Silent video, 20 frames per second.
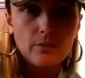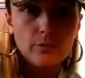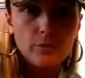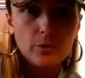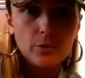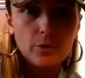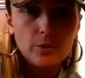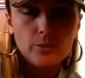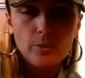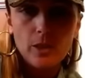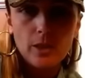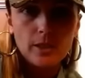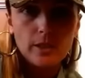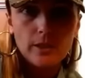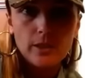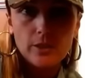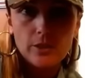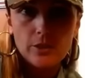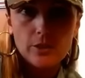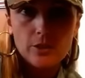for pocket
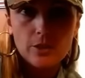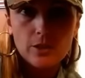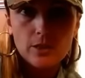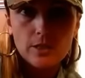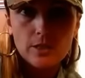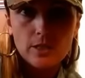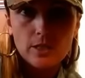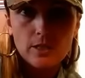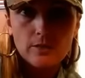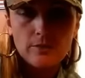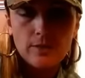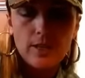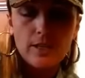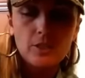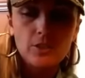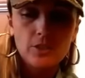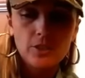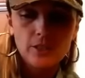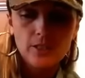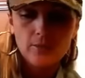letters and stuff,
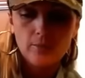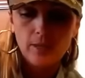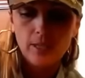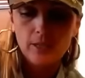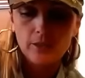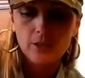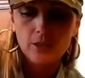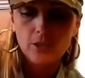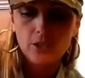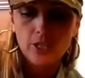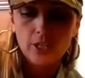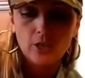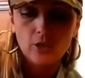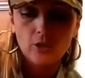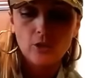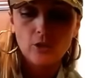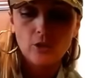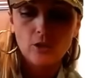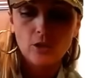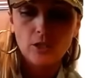actually to make the shaker
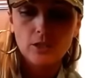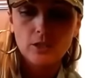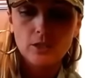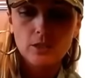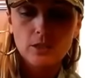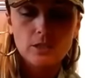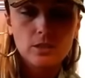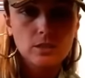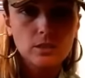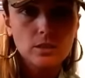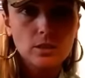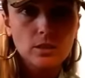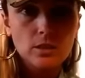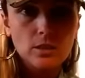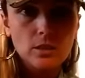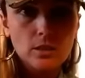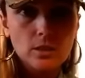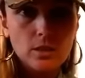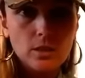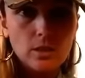cards.
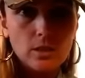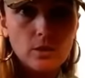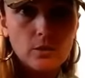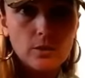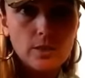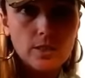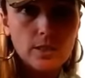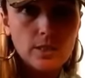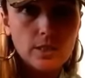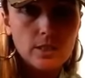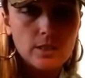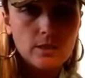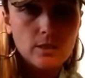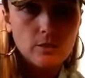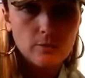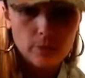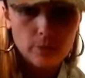You know, it sticks on